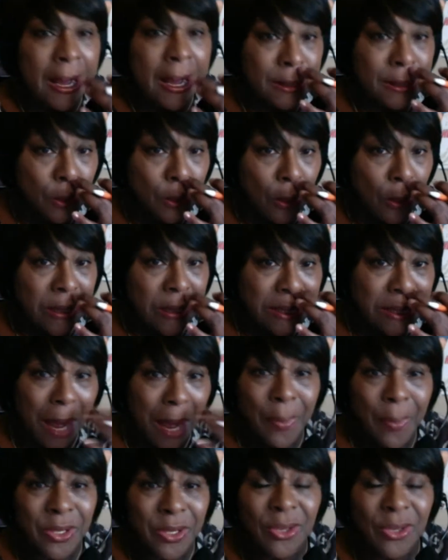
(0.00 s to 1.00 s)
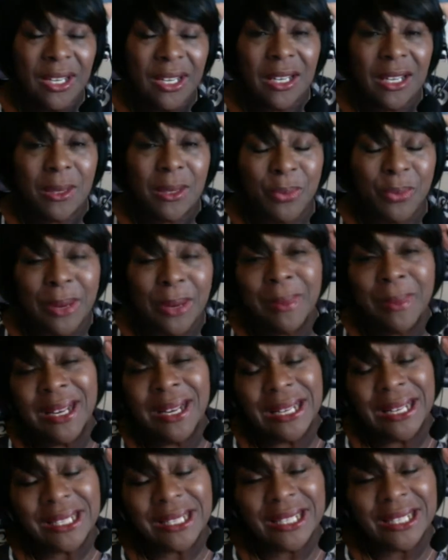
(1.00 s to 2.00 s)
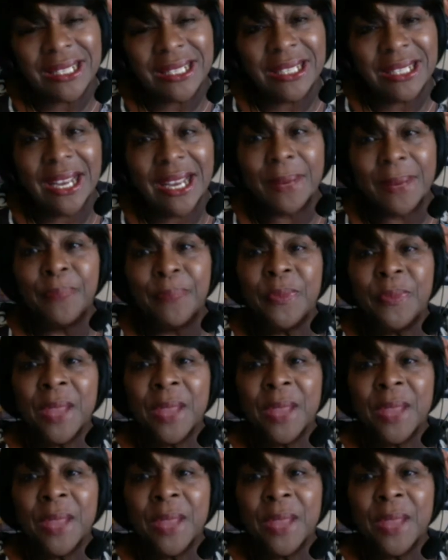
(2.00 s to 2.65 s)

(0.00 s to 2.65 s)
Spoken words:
So it's an opportunity to bring money into the state.